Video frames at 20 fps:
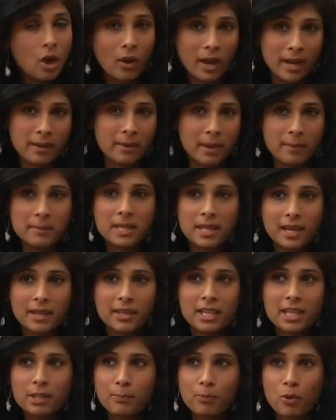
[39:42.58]
I
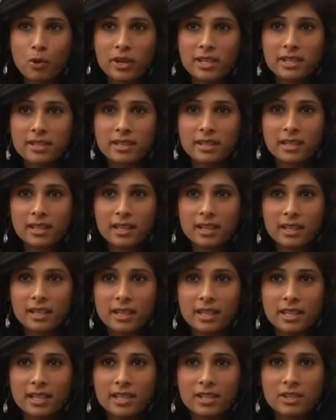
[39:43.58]
think the point
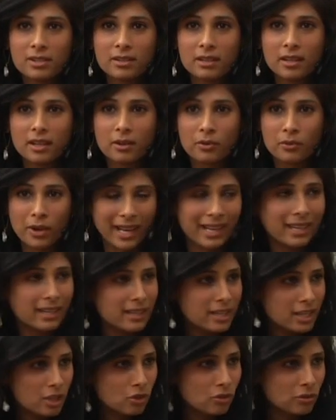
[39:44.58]
is a
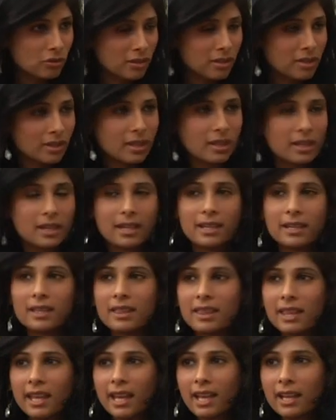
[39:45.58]
recognition
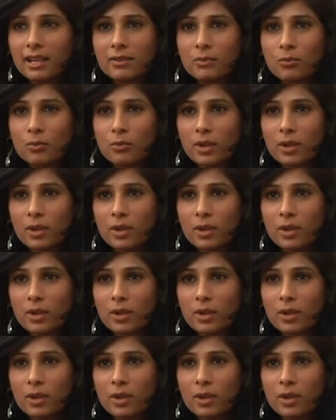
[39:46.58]
that